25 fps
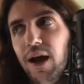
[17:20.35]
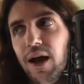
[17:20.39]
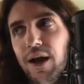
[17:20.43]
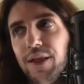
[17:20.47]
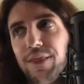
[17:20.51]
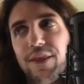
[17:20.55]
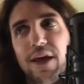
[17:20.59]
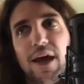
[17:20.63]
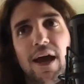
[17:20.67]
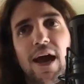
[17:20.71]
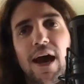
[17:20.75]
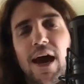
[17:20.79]

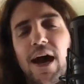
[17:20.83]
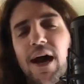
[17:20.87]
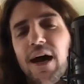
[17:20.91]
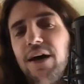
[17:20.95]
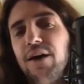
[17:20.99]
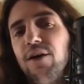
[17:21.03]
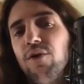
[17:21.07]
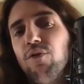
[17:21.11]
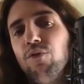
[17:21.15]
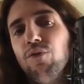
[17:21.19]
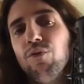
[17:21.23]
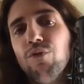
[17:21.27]
they
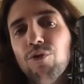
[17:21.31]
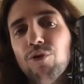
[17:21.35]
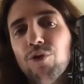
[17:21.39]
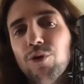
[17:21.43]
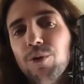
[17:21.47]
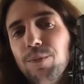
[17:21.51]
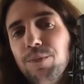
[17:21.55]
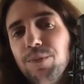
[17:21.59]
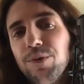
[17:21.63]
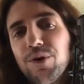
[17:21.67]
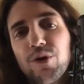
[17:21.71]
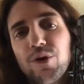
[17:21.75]
had
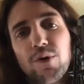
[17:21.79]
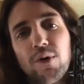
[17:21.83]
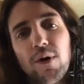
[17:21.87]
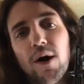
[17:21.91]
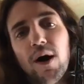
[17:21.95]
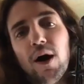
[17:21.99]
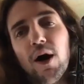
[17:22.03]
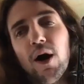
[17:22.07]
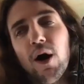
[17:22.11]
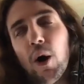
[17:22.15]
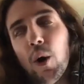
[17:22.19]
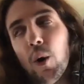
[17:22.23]
room to
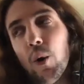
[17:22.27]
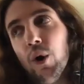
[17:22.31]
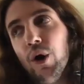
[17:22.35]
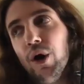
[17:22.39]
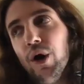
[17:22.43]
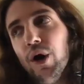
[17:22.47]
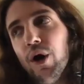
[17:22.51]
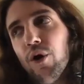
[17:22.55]
grow